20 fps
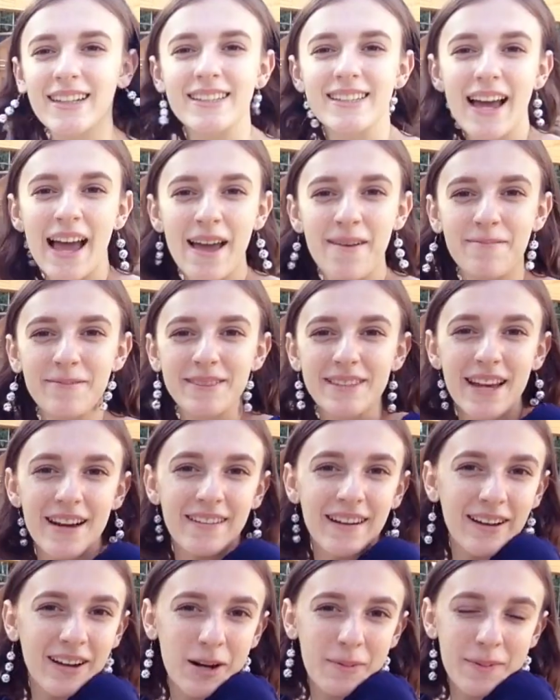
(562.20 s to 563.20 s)
good time.
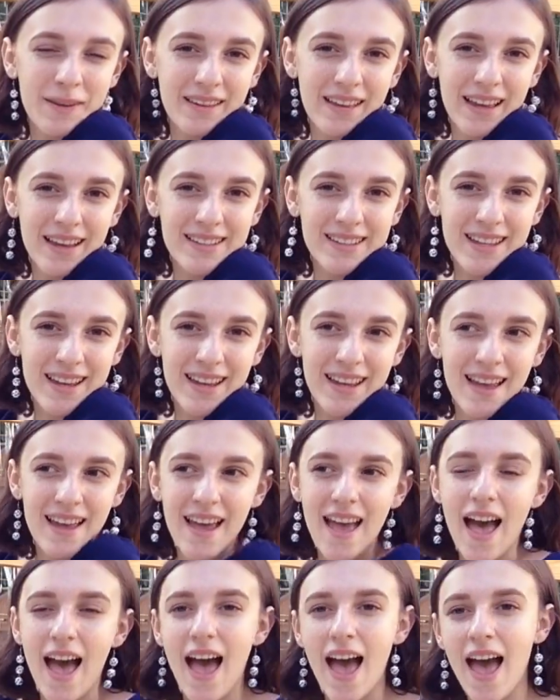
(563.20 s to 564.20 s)
So I hope you liked it.
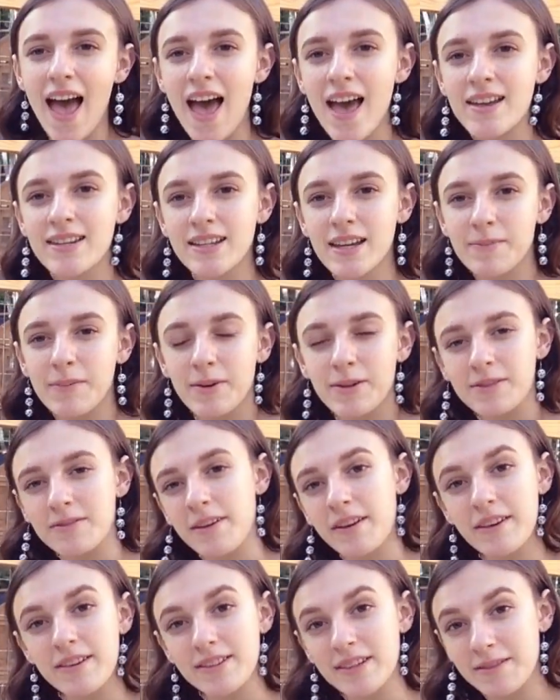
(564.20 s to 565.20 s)
And I post
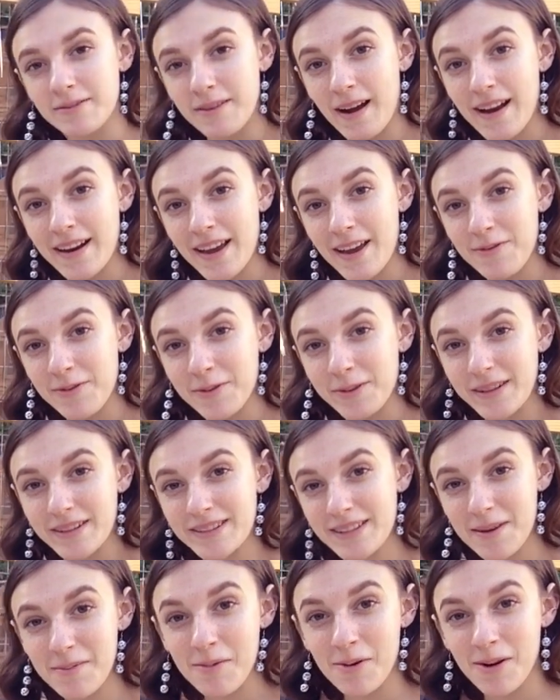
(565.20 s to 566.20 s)
videos on Friday if you want
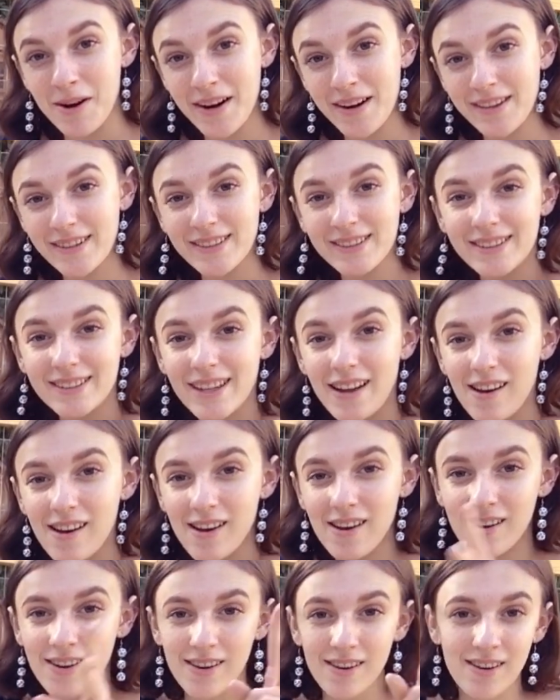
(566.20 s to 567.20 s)
to see more.
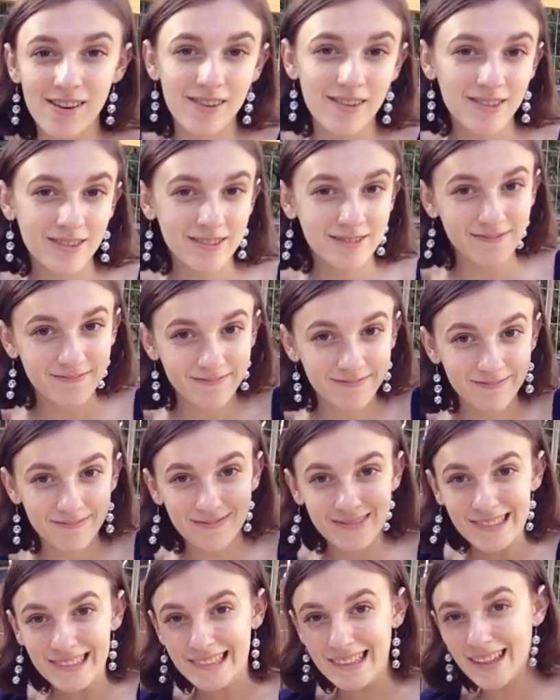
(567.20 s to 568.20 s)
So...
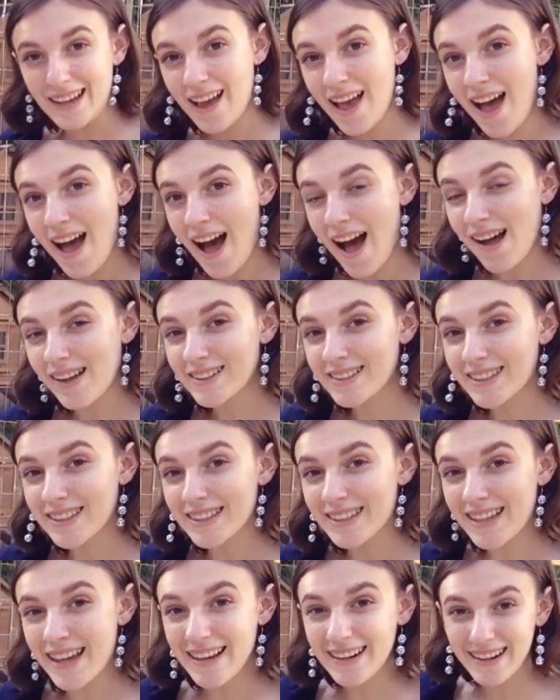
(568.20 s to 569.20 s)
I'll see
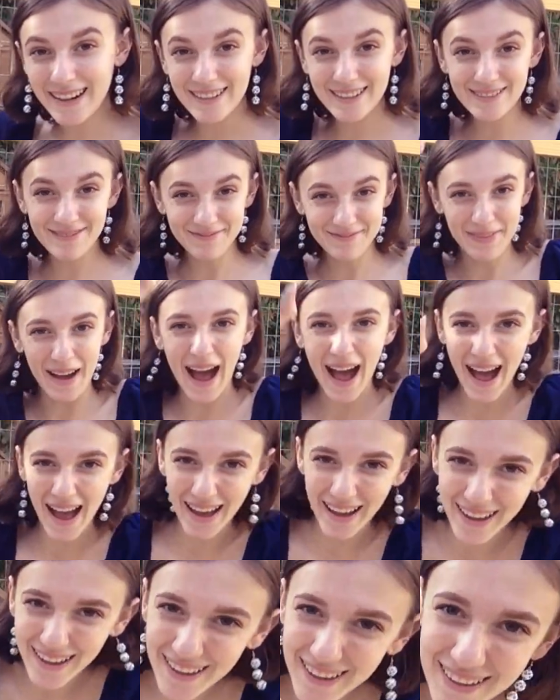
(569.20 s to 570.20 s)
you later.
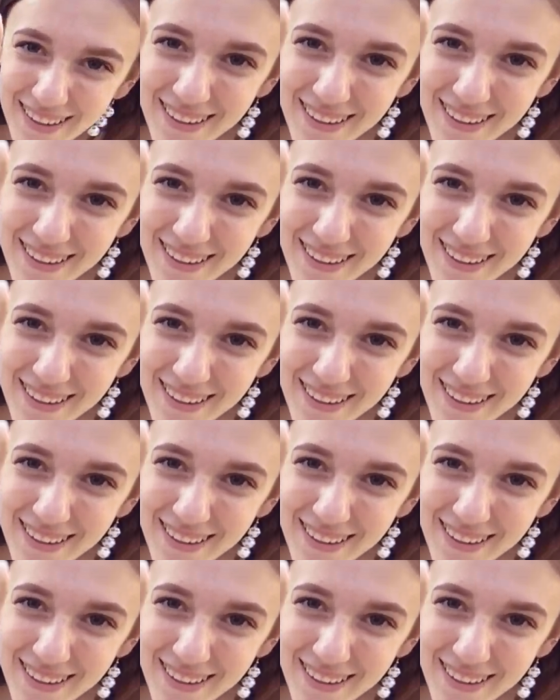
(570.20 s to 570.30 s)
Bye.